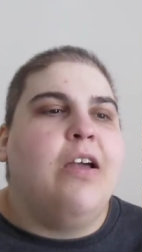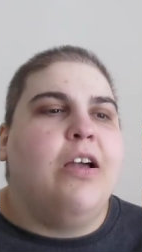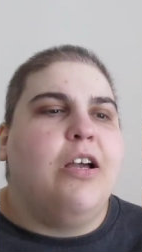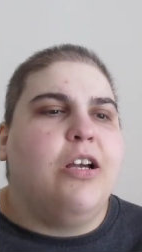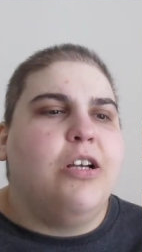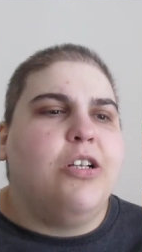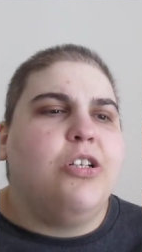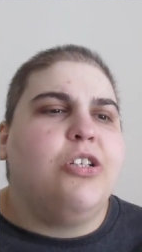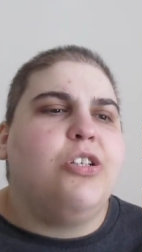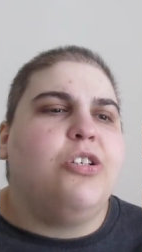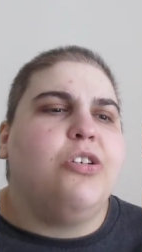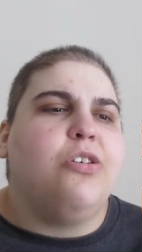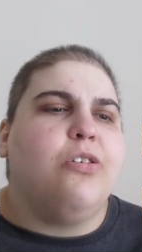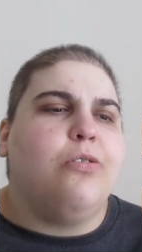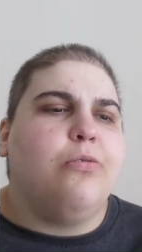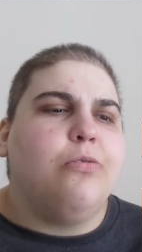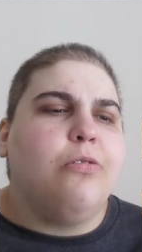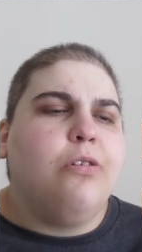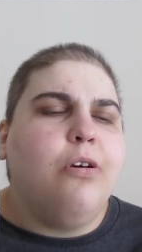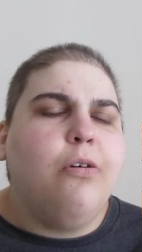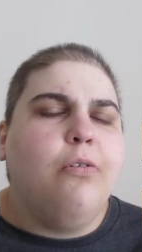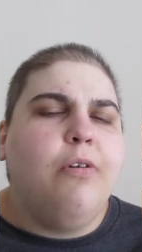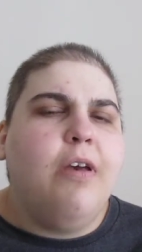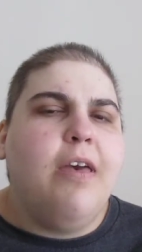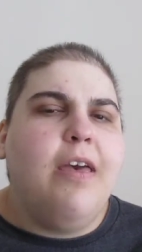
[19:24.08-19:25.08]
And she goes,
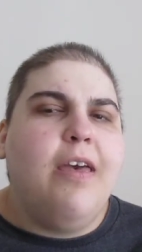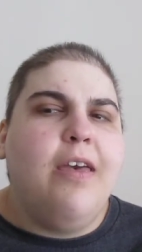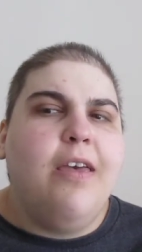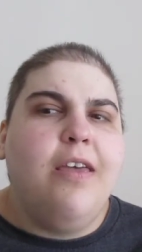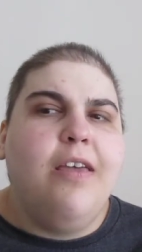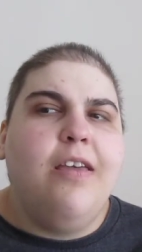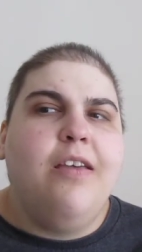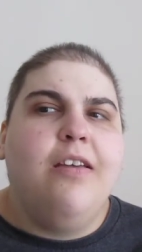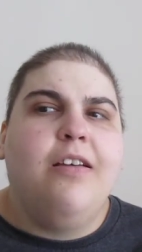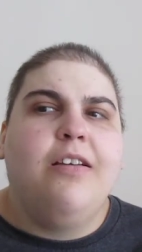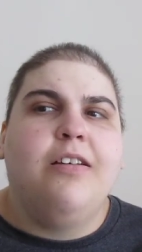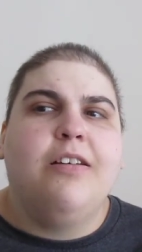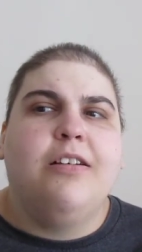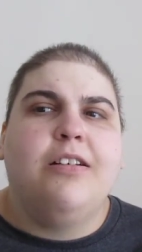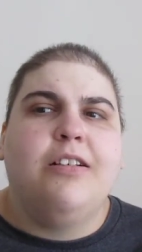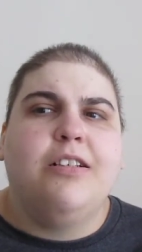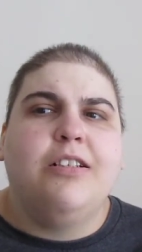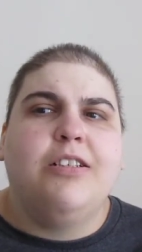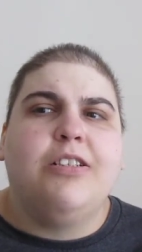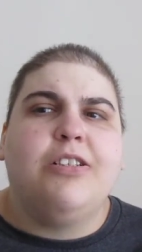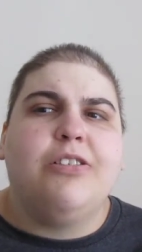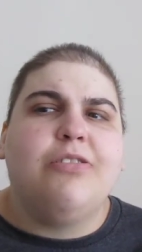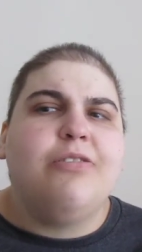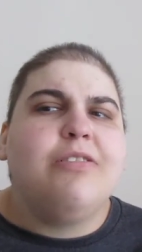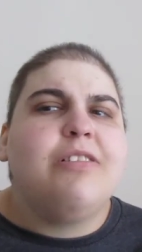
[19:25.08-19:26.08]
okay.
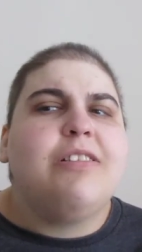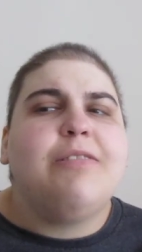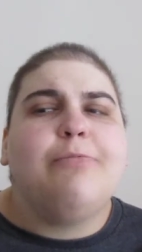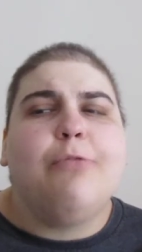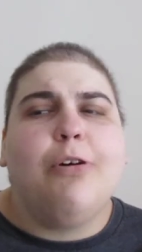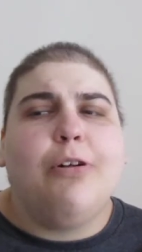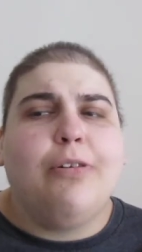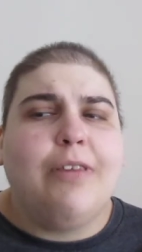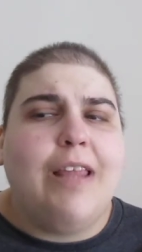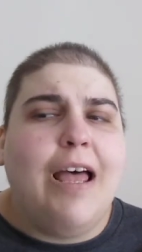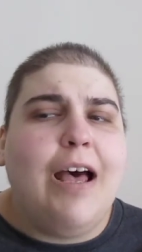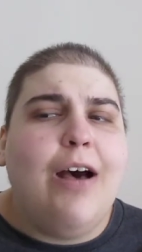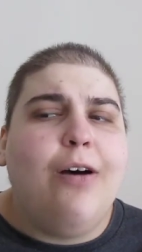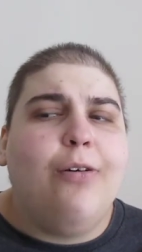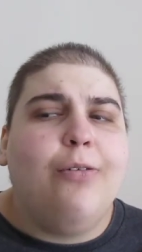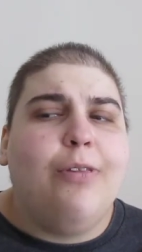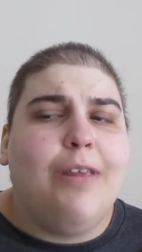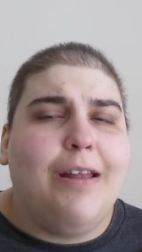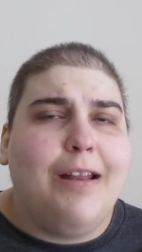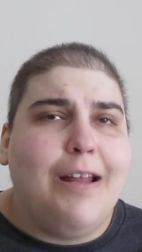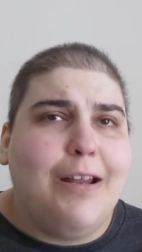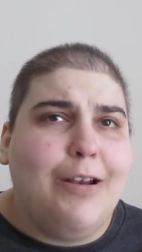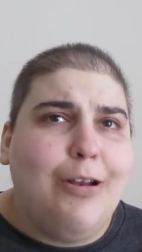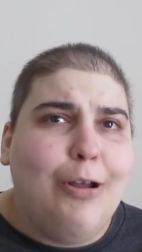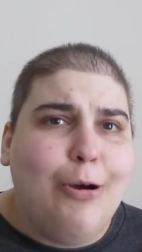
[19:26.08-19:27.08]
She goes, well, now
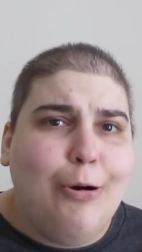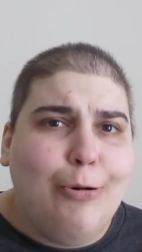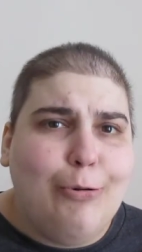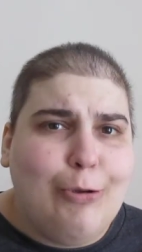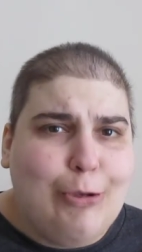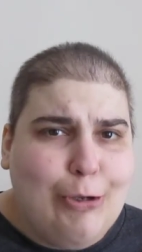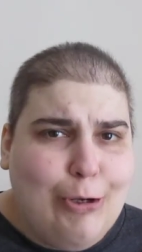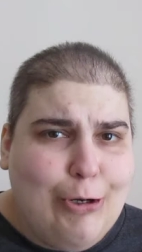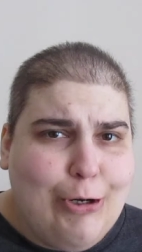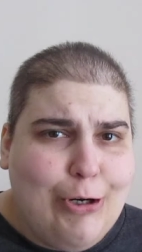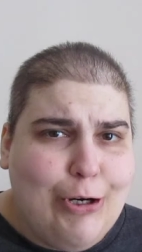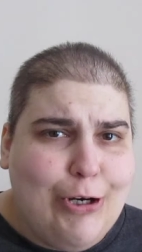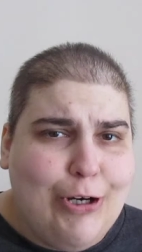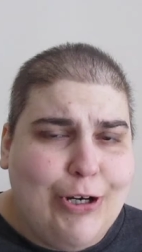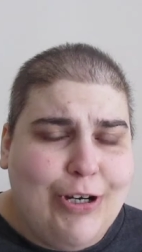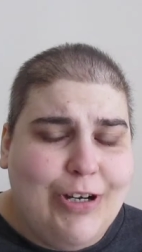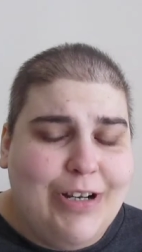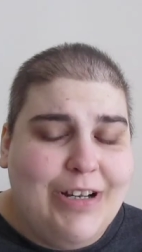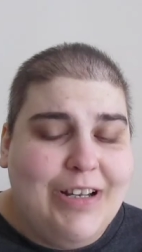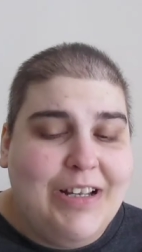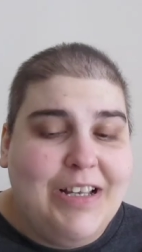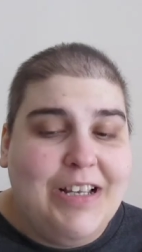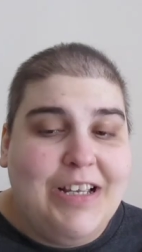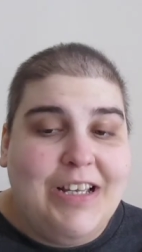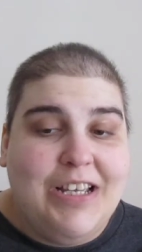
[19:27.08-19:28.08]
that I know you're
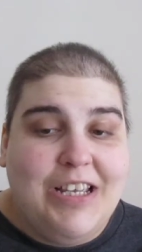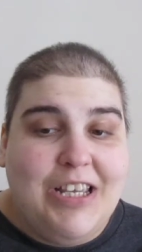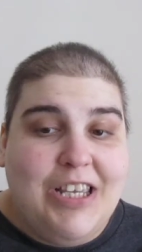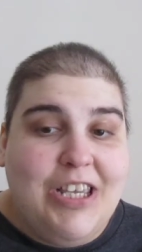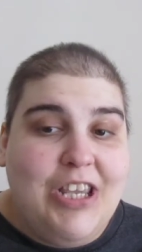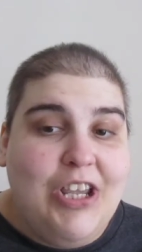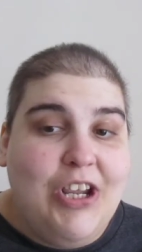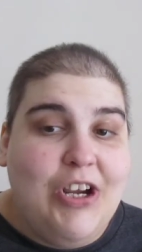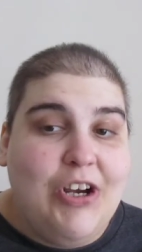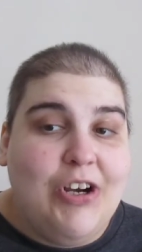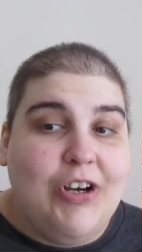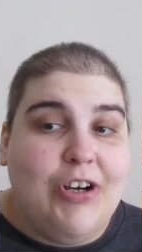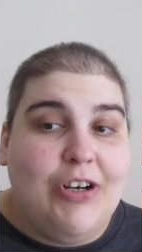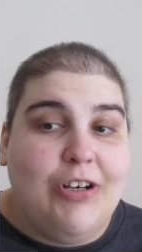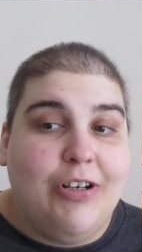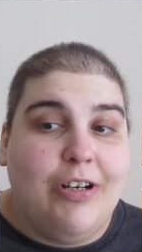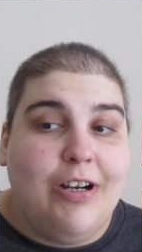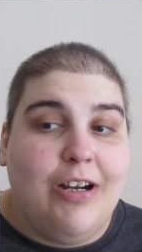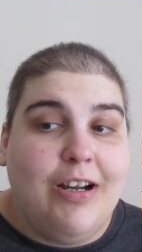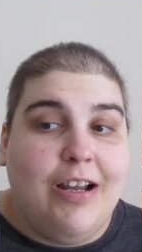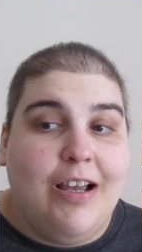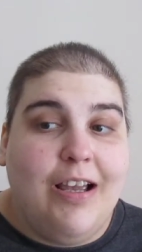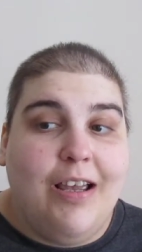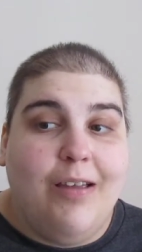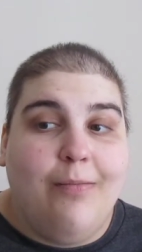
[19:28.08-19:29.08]
here,
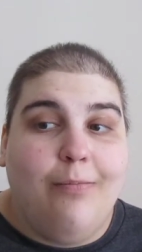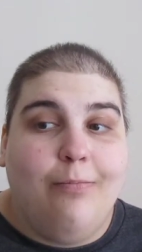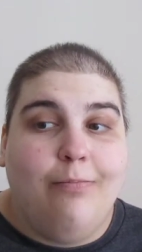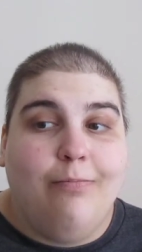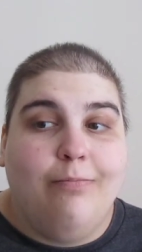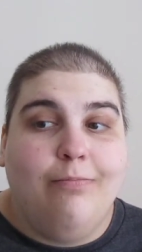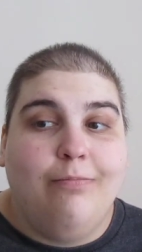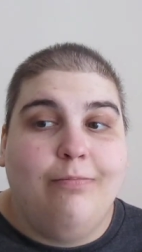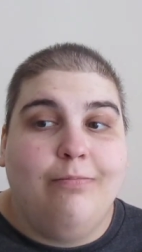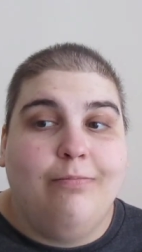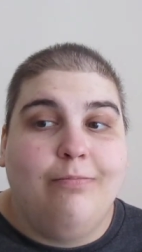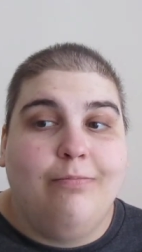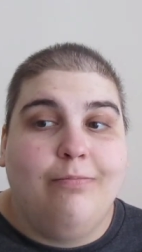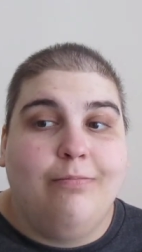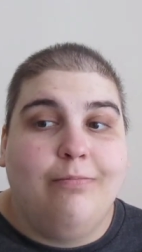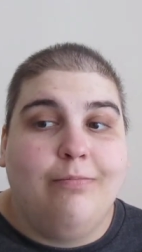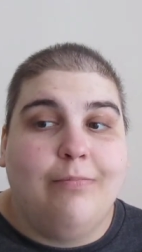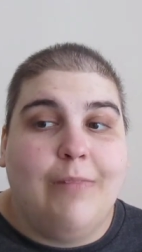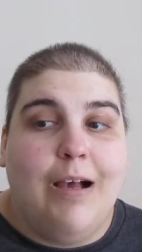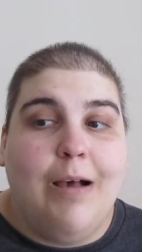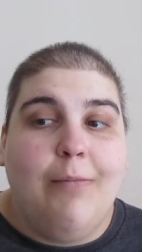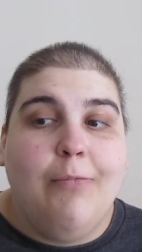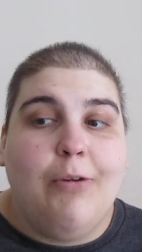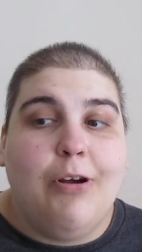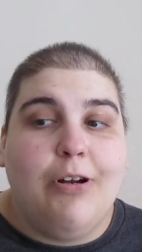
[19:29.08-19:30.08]
I'm,
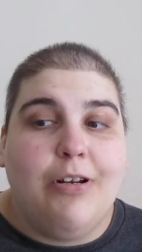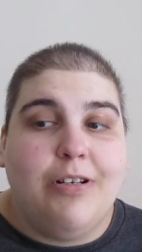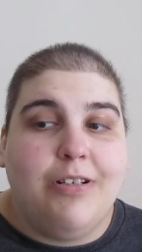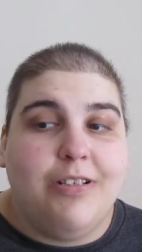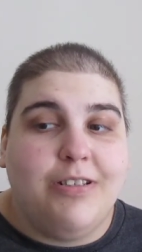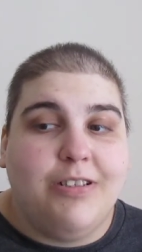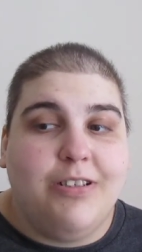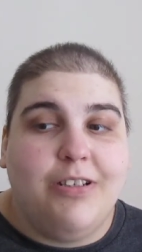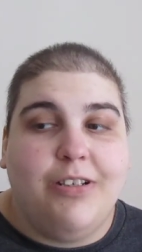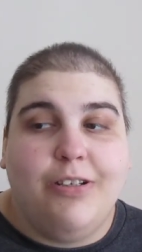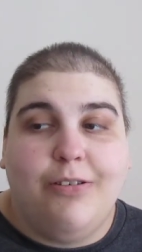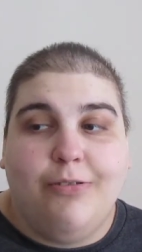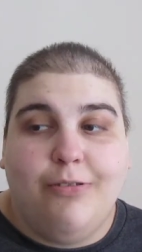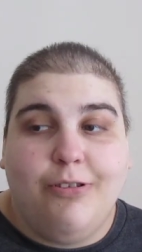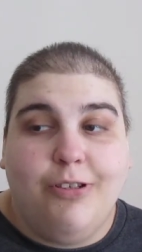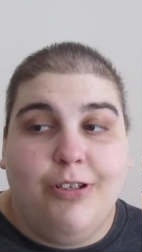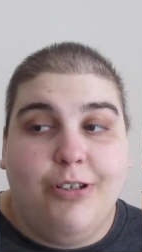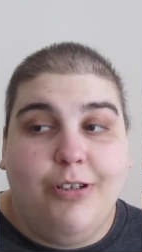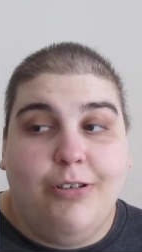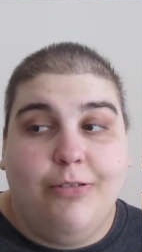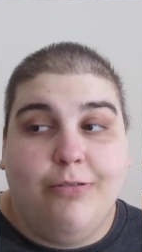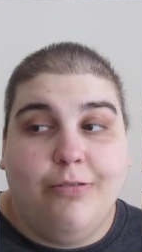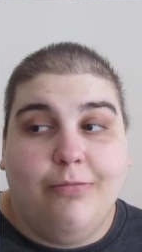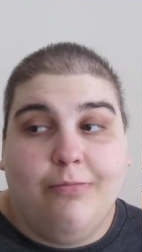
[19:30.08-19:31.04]
I'm going to see you too.